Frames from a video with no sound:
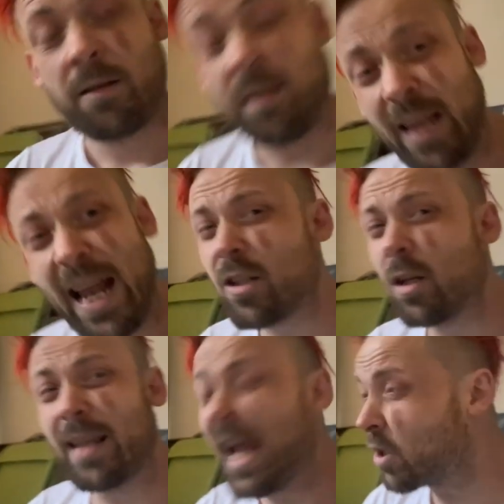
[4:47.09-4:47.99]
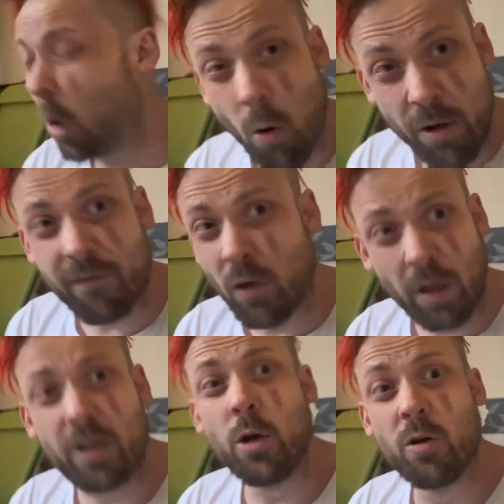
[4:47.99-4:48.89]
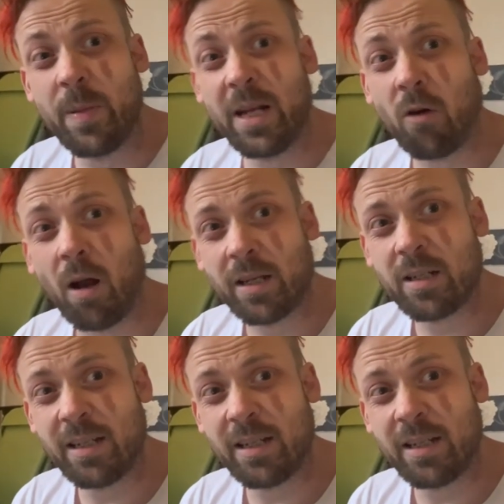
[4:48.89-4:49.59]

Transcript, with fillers: So that's that's all you've got to do to be Christ